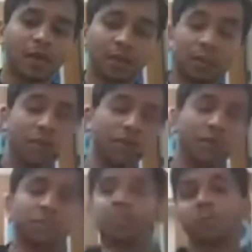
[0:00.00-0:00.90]
in
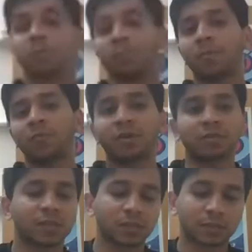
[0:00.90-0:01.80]
Europe
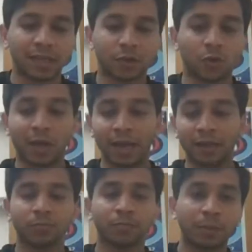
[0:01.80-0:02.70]
versus like you know,
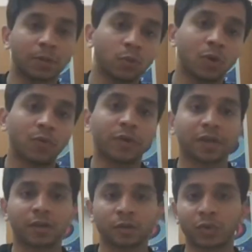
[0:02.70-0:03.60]
and people who are
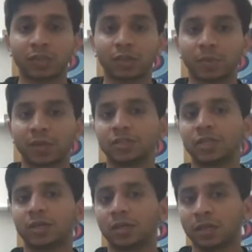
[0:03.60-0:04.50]
working doing their
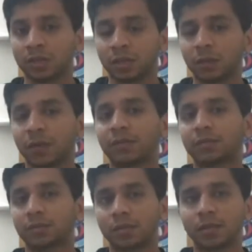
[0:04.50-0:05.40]
PhD in the
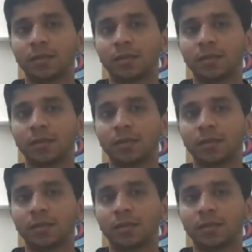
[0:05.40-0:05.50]
US.